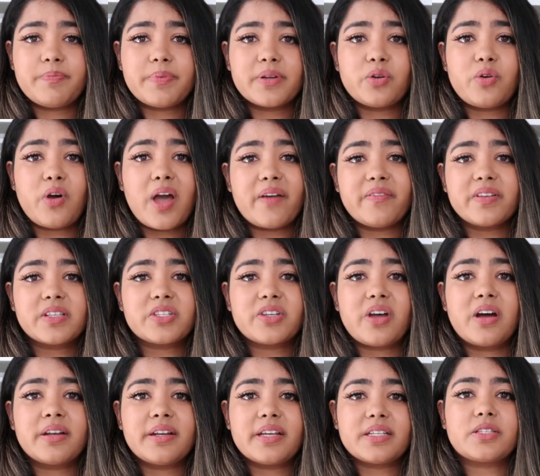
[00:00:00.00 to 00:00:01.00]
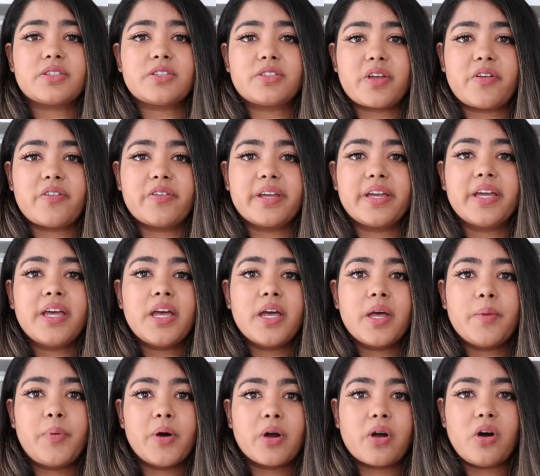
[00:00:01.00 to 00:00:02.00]
but not having to unnecessarily
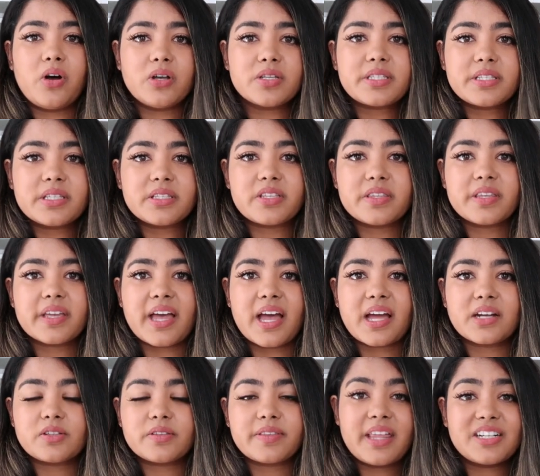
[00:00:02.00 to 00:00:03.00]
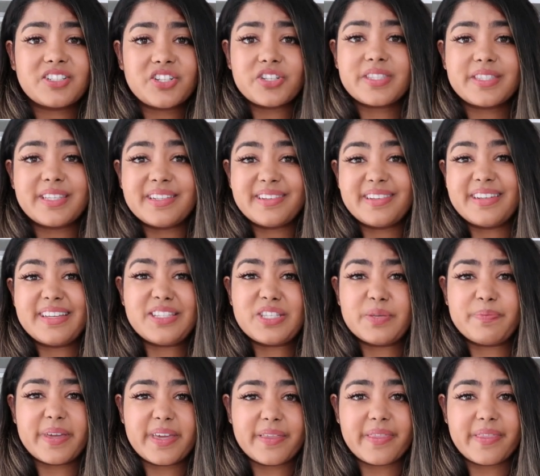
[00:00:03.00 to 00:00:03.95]
put cost into the candle that just didn't need to be